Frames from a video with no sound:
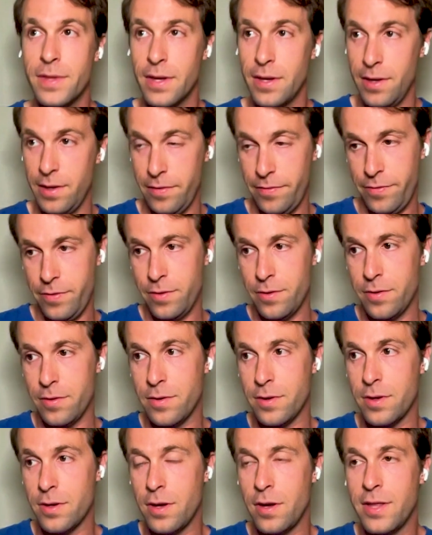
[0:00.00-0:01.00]
if
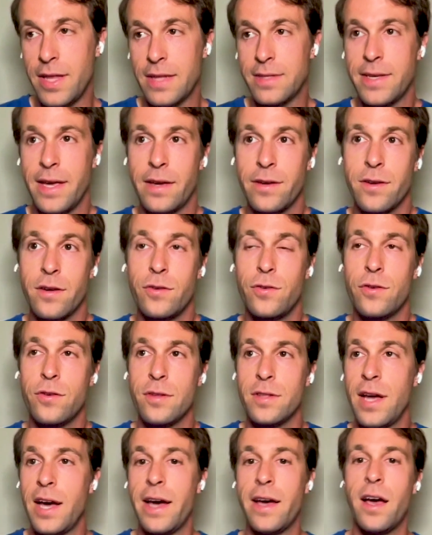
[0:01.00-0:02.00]
you're an attacker, you could
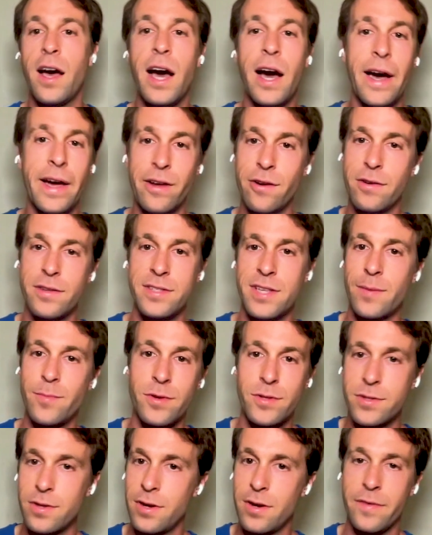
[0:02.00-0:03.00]
hi hire a
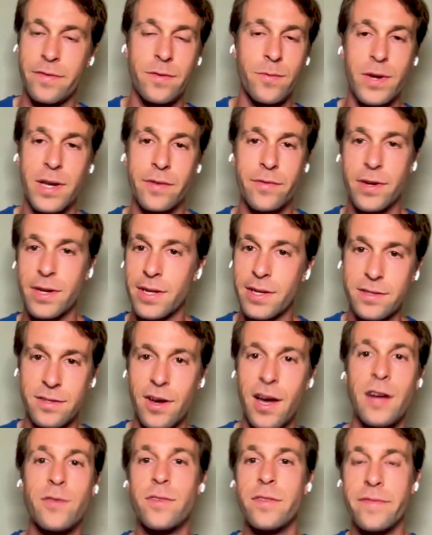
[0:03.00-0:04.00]
saboteur for whatever it is,
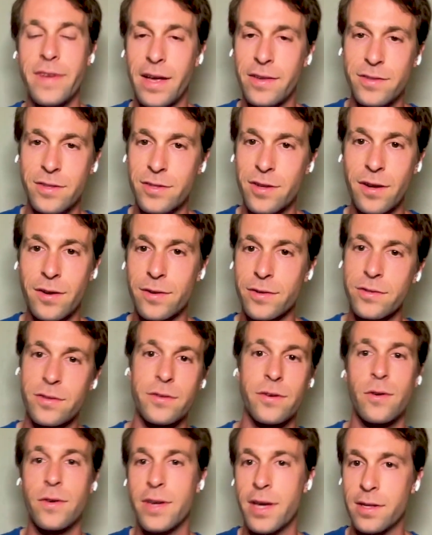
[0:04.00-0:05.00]
hundred thousand dollars to
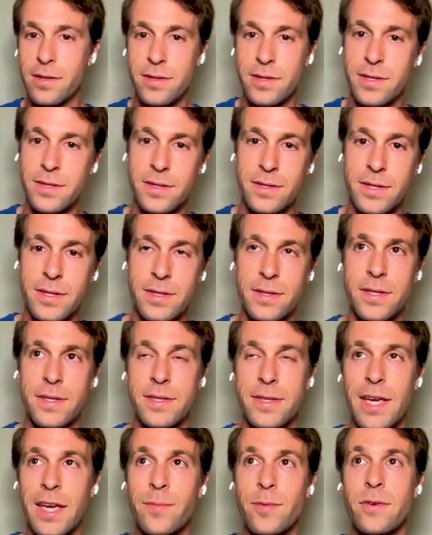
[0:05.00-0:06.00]
go cut these, these, these
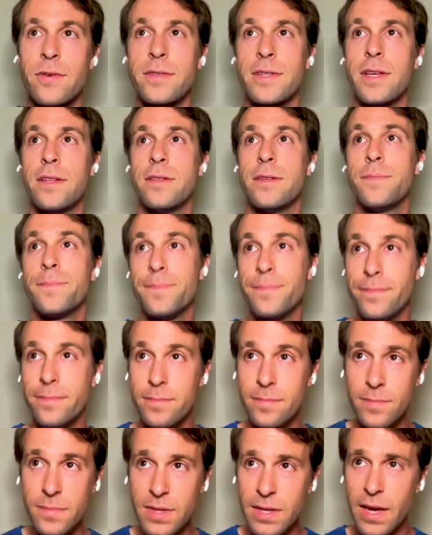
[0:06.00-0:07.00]
cables and
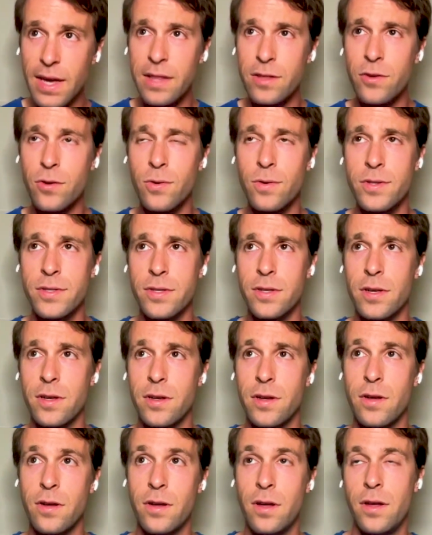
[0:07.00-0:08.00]
and cause a,
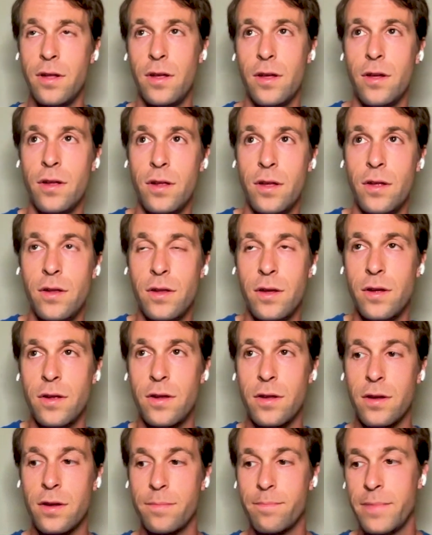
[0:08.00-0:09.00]
a, a,
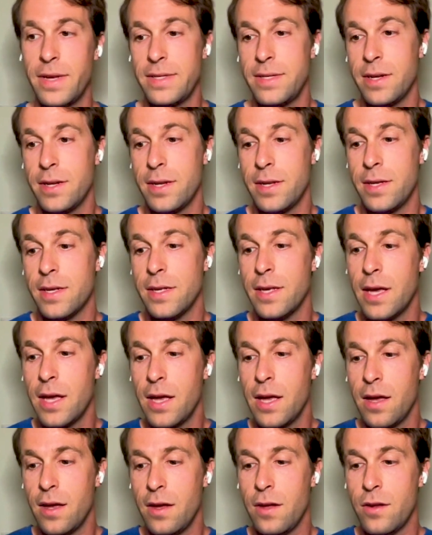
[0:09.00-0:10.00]
basically
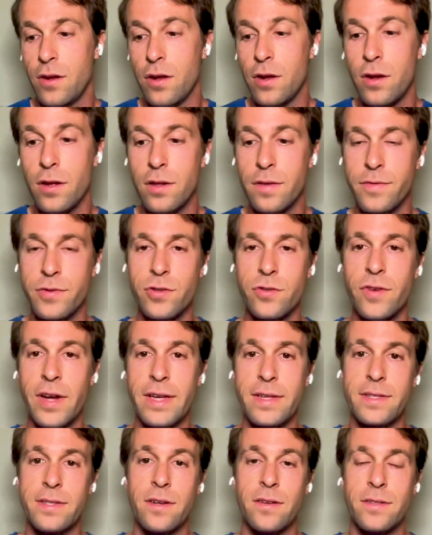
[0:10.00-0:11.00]
a, lot of
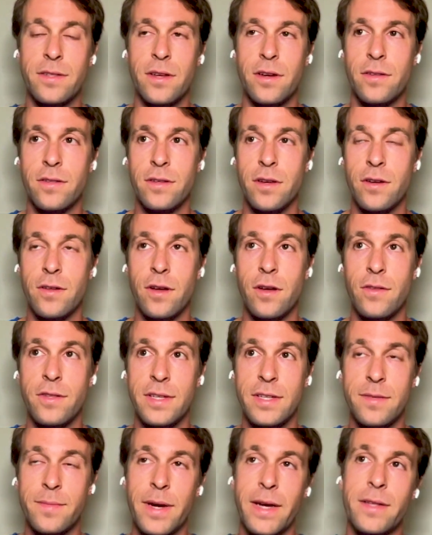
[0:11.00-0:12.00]
stress on on on
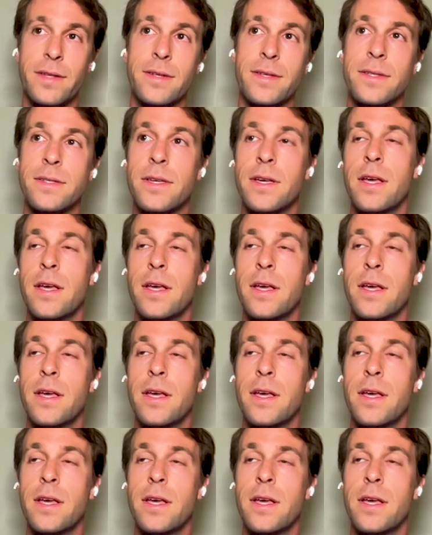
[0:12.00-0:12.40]
these miners.